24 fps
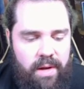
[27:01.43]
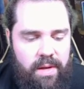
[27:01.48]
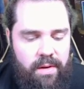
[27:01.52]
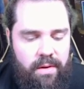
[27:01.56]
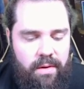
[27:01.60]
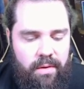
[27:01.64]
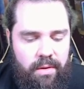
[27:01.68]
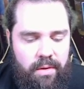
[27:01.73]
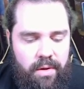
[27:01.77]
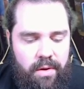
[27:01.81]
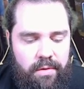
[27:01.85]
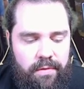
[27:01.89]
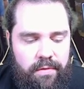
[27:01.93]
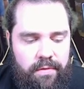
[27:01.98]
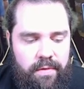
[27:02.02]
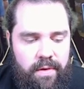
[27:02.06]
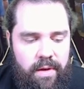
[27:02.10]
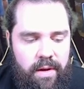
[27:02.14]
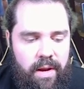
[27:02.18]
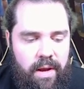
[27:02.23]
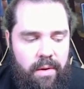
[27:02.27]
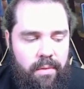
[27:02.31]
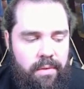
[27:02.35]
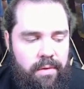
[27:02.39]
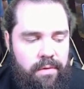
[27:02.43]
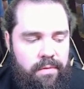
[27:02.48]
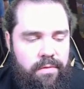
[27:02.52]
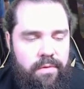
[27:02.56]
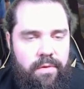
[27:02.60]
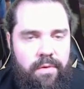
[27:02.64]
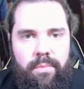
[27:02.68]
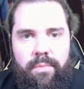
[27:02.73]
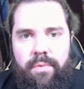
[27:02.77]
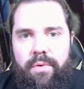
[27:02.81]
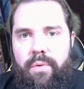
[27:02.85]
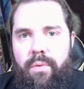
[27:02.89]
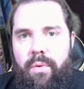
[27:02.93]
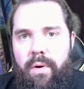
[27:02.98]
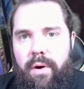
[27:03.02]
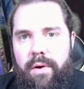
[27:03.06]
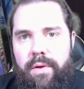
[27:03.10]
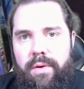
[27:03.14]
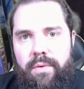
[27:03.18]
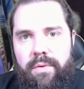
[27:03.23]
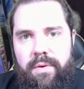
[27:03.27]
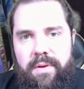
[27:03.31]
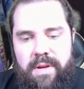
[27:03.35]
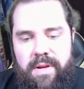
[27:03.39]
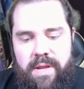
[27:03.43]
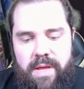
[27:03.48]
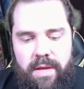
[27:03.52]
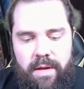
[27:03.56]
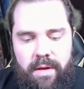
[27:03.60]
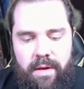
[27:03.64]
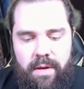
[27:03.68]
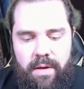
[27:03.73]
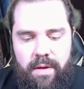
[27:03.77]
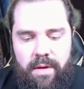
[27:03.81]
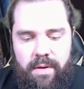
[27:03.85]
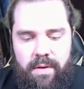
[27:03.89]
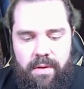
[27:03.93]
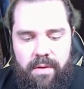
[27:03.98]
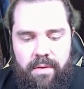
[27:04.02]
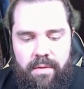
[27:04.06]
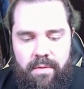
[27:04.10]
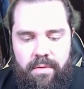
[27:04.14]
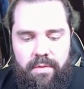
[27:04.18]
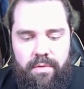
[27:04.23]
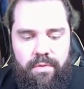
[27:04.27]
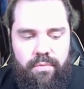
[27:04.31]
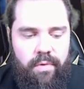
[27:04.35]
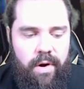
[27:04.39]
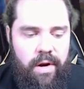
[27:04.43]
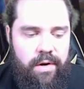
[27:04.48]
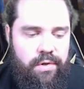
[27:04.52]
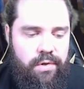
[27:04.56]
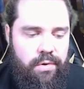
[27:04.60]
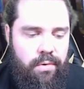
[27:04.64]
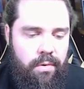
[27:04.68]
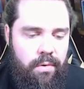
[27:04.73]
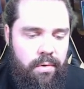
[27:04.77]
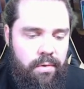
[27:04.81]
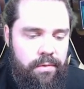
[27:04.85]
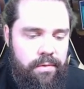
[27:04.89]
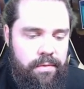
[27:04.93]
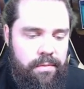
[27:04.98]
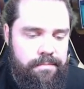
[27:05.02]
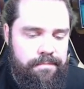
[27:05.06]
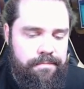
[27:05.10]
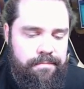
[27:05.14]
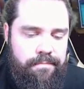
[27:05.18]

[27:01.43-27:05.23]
close then, I would assume, to our unique threshold.